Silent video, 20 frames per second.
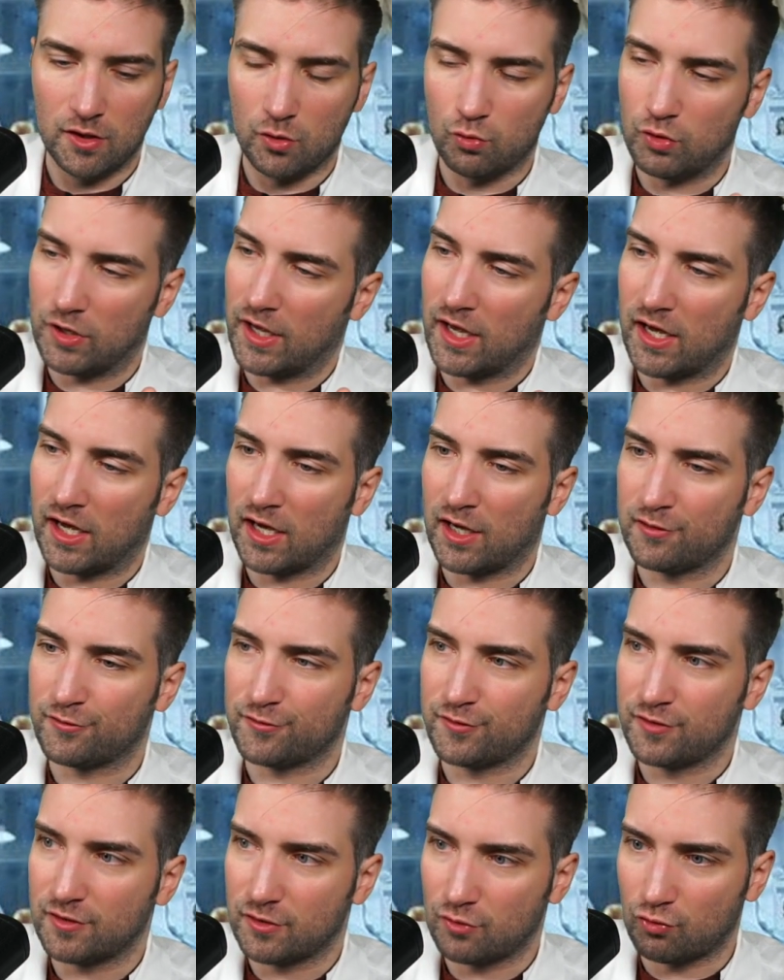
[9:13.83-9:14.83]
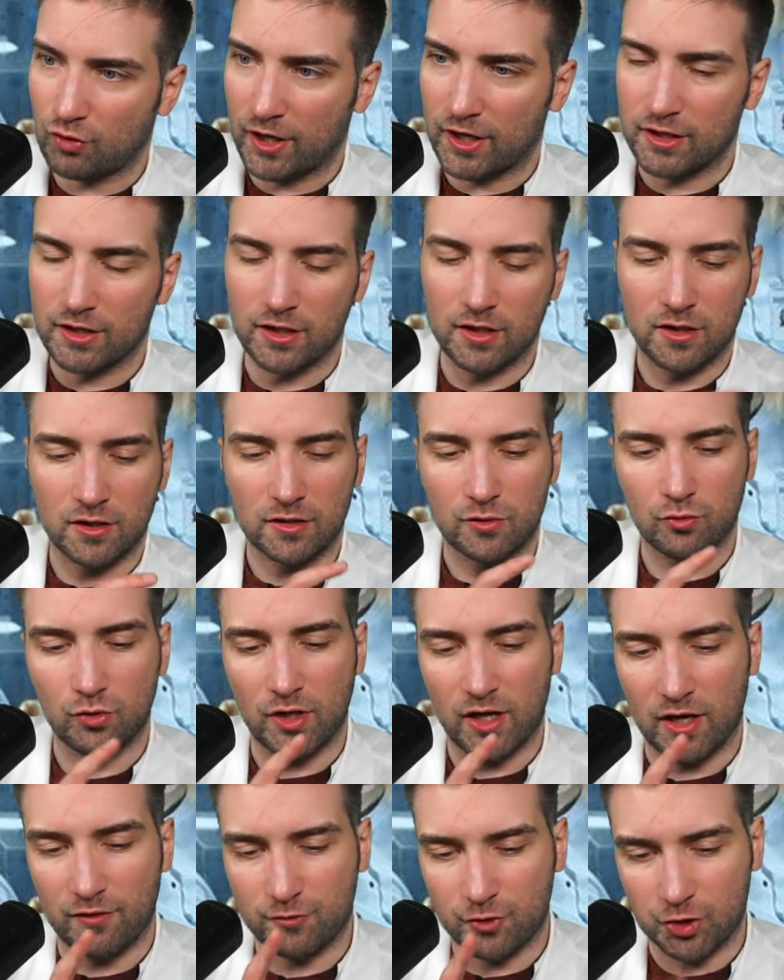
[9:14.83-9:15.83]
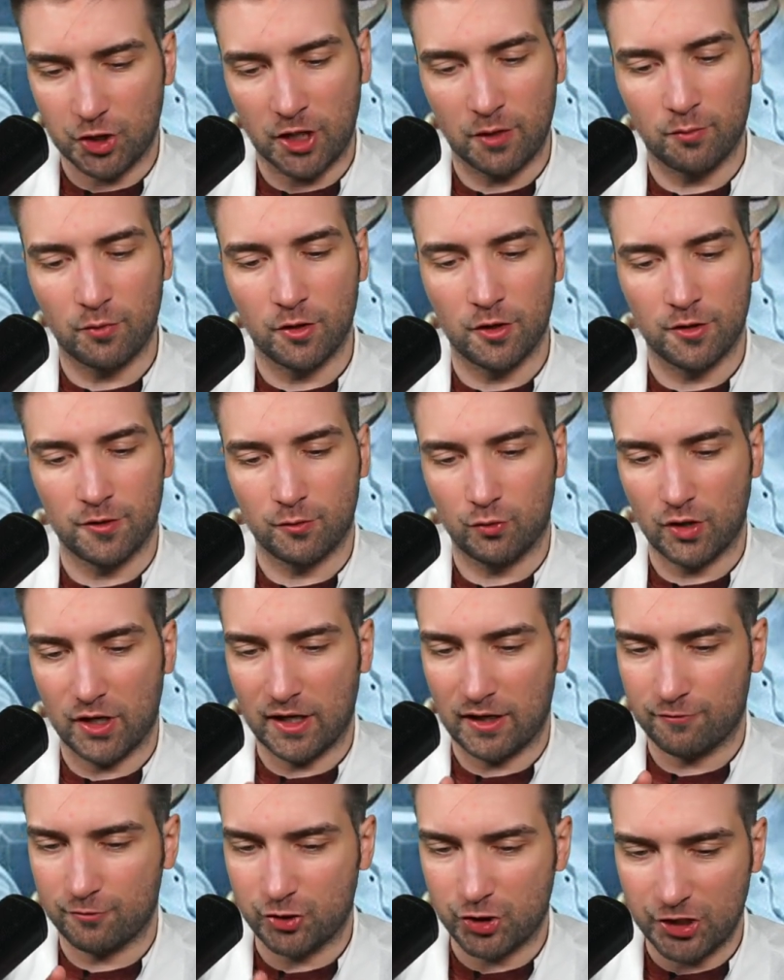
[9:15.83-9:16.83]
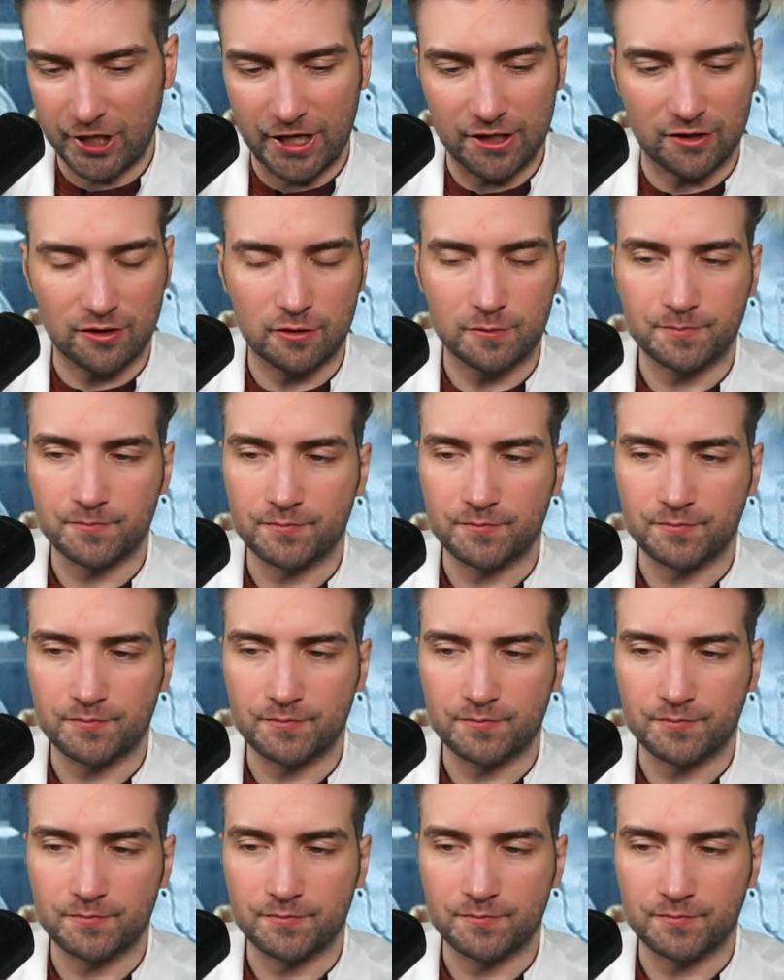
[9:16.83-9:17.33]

We have Reyna, we have Chamber, we have Jet,